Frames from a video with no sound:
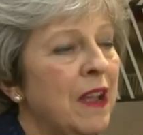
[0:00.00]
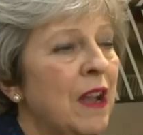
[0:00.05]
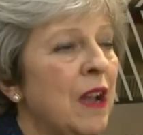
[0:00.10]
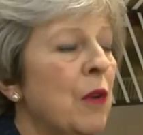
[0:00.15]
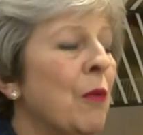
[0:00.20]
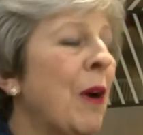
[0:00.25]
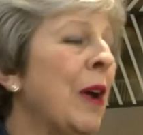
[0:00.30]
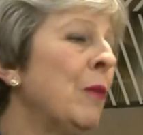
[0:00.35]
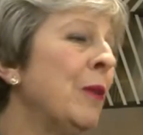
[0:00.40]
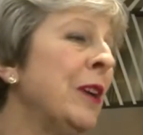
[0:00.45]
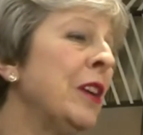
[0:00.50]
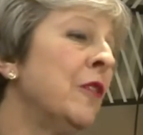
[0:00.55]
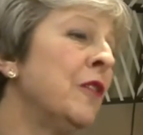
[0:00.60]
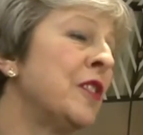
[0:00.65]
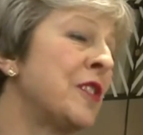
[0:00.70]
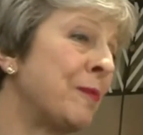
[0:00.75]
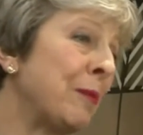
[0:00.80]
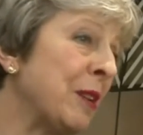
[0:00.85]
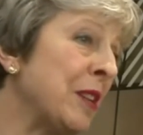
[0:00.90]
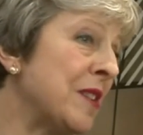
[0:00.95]
Well, we have
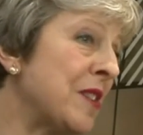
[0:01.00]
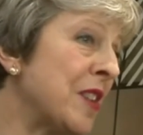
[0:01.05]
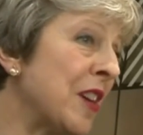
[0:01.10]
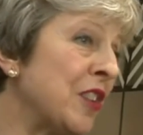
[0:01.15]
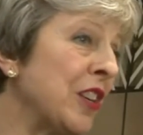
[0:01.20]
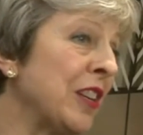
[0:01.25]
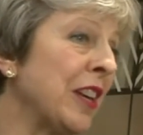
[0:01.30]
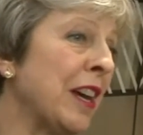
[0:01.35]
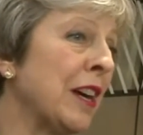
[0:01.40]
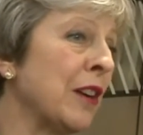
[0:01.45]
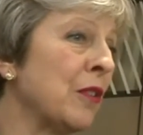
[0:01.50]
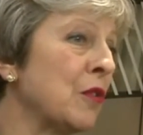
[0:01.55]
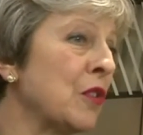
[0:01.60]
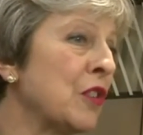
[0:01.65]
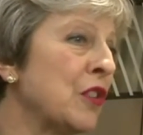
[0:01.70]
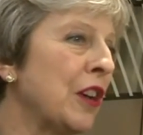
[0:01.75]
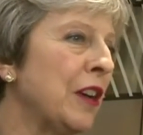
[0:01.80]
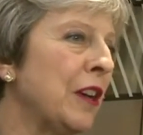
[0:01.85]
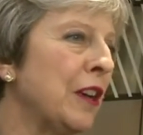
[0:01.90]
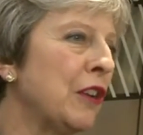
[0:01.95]
been setting
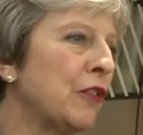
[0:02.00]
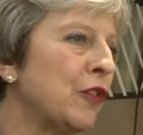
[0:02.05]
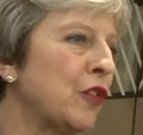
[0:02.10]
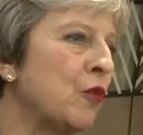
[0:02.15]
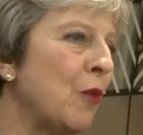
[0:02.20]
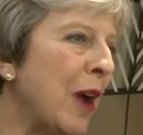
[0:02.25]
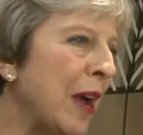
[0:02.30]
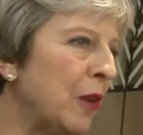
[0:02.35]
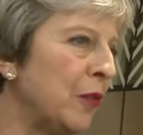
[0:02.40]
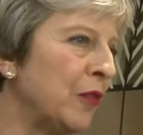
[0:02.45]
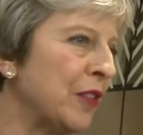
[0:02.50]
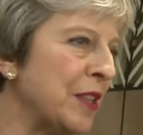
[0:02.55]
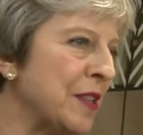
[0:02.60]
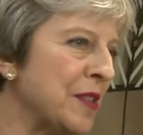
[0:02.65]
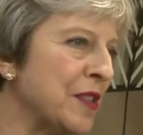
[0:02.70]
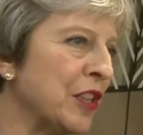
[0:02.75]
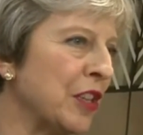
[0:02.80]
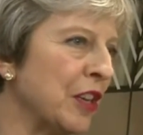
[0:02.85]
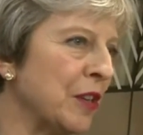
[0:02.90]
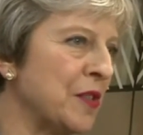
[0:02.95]
out throughout these
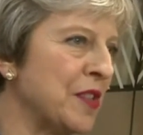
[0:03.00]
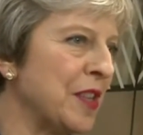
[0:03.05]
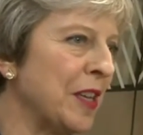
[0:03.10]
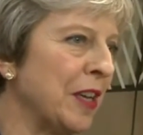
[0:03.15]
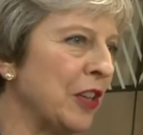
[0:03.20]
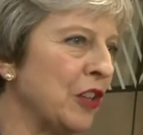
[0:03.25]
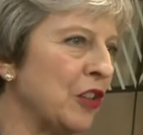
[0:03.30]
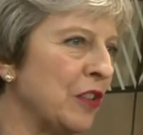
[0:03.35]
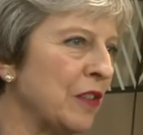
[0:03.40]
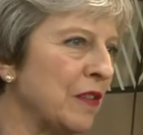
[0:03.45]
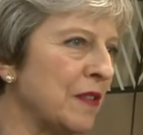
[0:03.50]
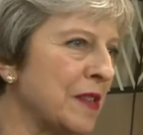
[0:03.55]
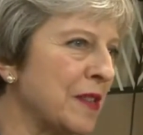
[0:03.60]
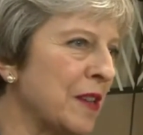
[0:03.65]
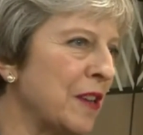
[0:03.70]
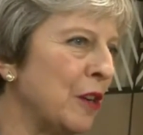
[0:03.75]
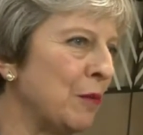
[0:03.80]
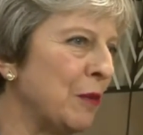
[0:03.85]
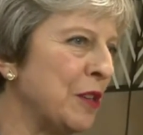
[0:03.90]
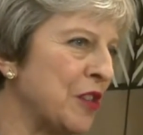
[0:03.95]
negotiations
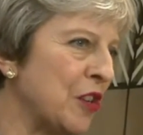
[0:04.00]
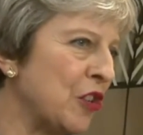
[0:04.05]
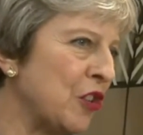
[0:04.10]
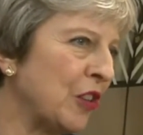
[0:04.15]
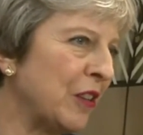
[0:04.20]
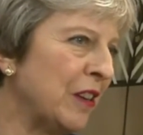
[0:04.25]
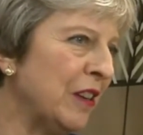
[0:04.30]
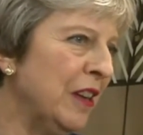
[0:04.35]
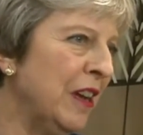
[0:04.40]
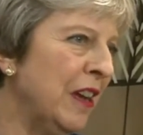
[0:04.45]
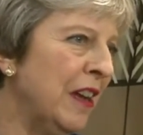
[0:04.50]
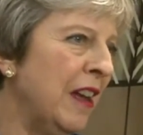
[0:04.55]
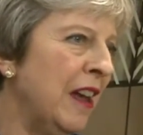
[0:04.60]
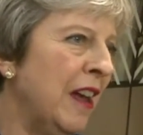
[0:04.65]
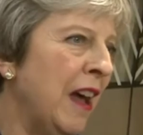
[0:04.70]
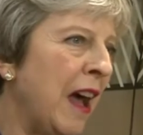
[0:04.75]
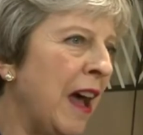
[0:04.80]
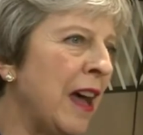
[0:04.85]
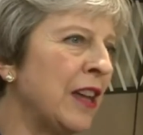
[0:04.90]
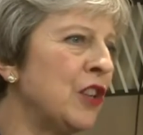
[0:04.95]
our position.
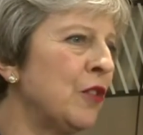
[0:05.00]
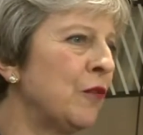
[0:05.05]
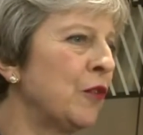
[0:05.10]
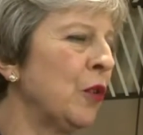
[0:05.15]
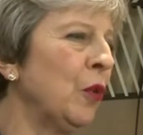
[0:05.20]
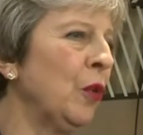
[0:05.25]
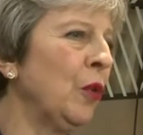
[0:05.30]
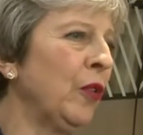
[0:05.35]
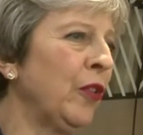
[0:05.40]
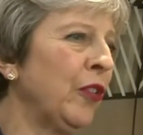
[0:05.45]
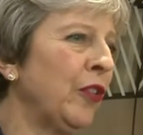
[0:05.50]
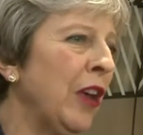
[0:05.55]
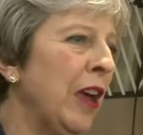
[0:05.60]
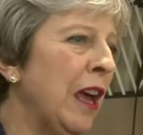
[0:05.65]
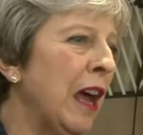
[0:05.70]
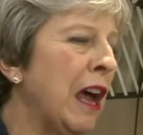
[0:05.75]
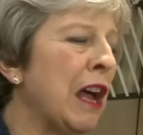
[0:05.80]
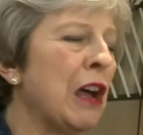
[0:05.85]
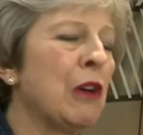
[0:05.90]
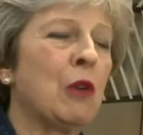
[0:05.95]
And of course,
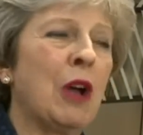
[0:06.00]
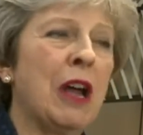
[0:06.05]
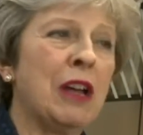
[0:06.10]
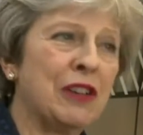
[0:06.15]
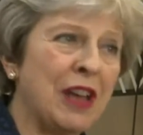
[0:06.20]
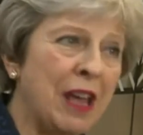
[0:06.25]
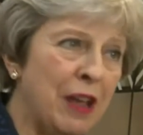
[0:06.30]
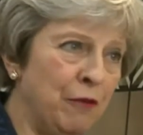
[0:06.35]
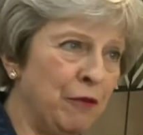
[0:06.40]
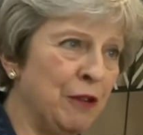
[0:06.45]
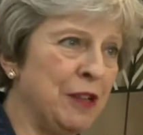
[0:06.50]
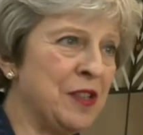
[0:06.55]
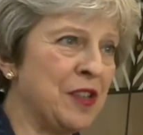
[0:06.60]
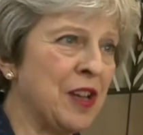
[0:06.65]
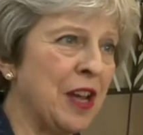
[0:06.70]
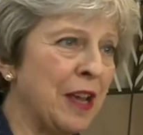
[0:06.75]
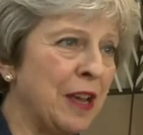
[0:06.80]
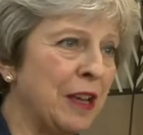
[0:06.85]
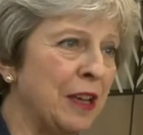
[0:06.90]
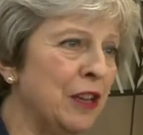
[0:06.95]
at every
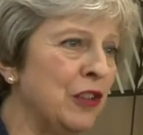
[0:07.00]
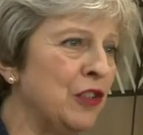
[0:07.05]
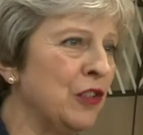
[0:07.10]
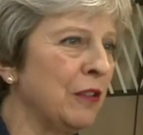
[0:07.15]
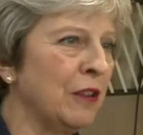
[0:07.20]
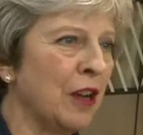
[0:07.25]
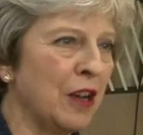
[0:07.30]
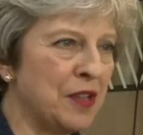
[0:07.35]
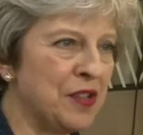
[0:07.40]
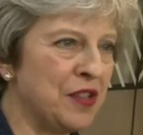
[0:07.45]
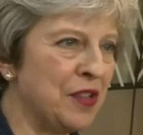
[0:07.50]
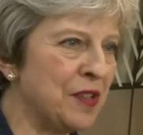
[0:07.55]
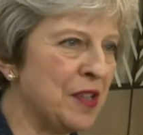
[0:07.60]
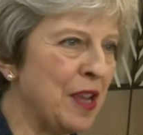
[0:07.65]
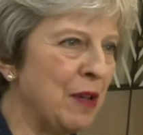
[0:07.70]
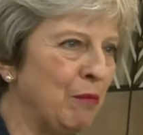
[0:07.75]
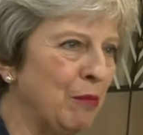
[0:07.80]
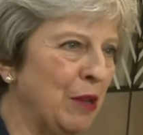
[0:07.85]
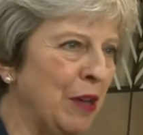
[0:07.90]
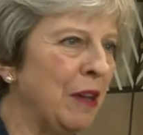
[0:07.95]
stage, last
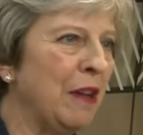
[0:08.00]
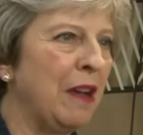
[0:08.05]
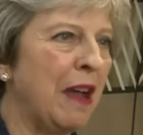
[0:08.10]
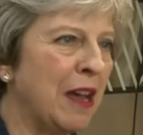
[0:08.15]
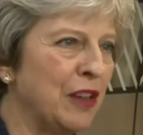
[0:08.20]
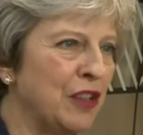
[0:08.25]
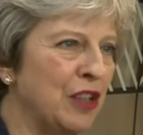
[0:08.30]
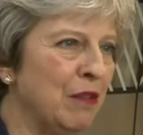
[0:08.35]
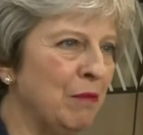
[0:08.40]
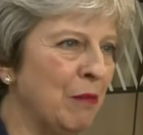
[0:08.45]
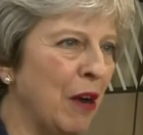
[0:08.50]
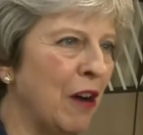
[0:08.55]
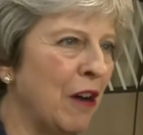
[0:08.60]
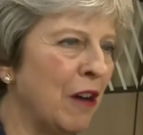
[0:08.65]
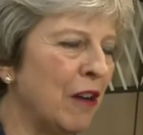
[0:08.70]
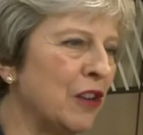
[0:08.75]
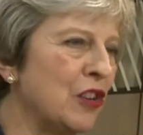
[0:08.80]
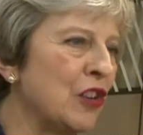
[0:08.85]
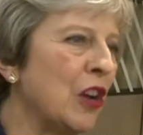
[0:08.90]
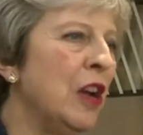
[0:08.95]
December and in
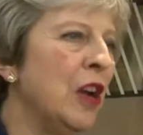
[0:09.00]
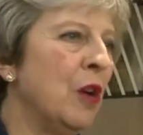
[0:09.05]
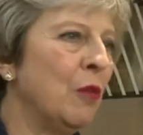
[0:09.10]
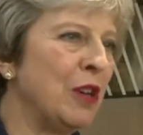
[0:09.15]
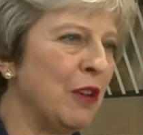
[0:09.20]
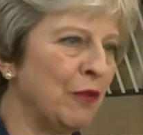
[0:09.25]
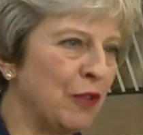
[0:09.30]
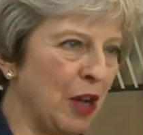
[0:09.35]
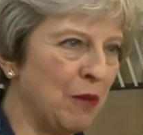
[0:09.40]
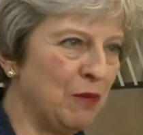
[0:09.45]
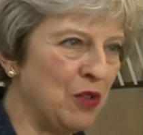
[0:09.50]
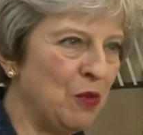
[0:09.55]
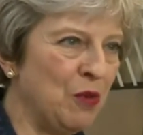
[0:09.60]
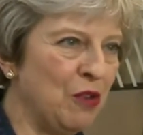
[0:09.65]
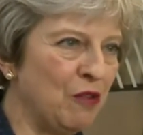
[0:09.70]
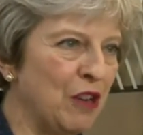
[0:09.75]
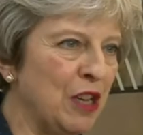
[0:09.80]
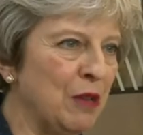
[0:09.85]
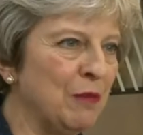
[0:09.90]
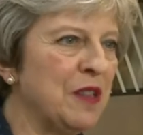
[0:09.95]
March, we have come to
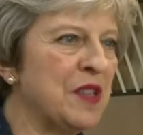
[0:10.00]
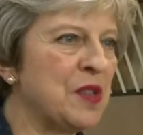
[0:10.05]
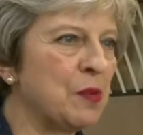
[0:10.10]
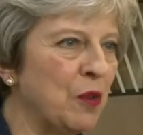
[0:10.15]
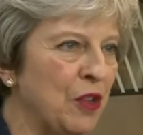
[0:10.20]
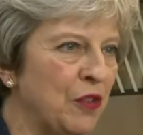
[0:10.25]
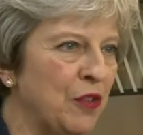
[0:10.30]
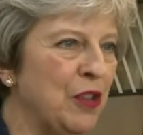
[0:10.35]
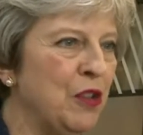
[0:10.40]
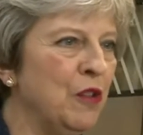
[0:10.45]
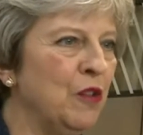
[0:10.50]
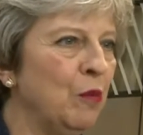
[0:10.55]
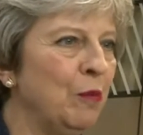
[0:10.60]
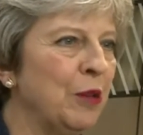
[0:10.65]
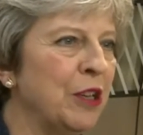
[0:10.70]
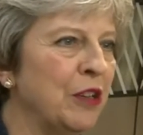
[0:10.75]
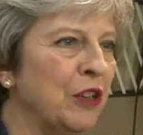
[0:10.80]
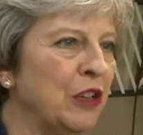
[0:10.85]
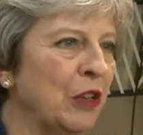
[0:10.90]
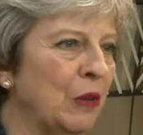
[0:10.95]
agreements with the
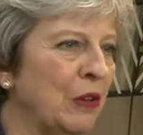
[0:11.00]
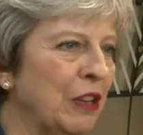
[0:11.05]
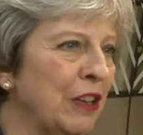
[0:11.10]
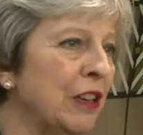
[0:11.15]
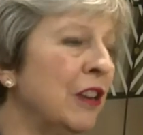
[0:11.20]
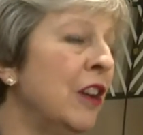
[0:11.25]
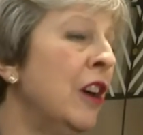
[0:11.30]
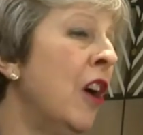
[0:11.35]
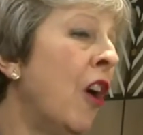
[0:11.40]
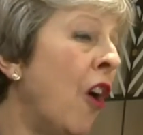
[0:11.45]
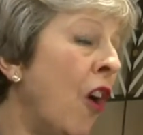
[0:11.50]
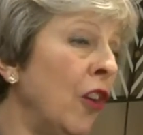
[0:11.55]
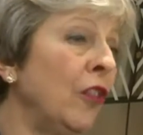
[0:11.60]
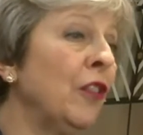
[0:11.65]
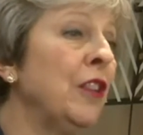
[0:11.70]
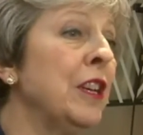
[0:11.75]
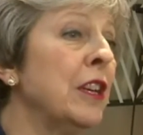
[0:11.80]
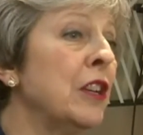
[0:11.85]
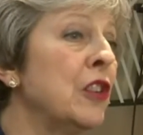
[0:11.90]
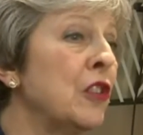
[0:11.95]
European Union on
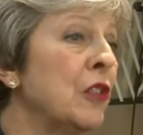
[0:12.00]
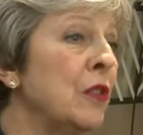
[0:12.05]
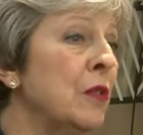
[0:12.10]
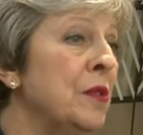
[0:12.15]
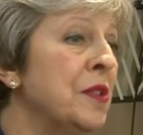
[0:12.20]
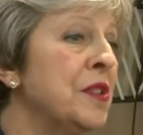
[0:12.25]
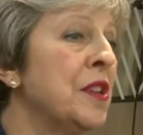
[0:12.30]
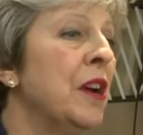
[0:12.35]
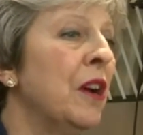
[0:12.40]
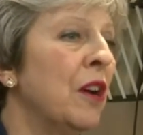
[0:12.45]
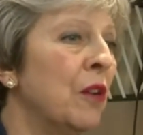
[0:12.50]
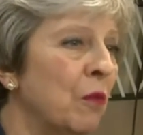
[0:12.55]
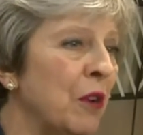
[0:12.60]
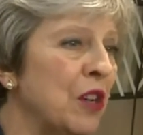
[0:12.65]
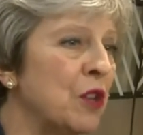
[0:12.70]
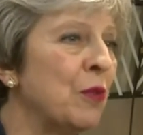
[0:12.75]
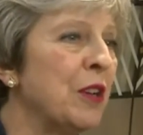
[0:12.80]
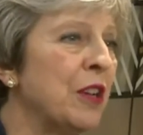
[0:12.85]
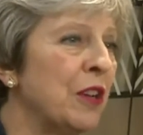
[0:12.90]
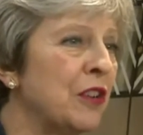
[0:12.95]
the issues on
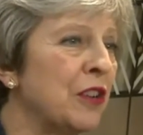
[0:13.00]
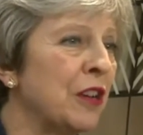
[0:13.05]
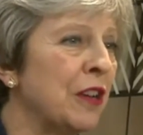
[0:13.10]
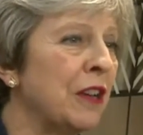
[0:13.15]
which we had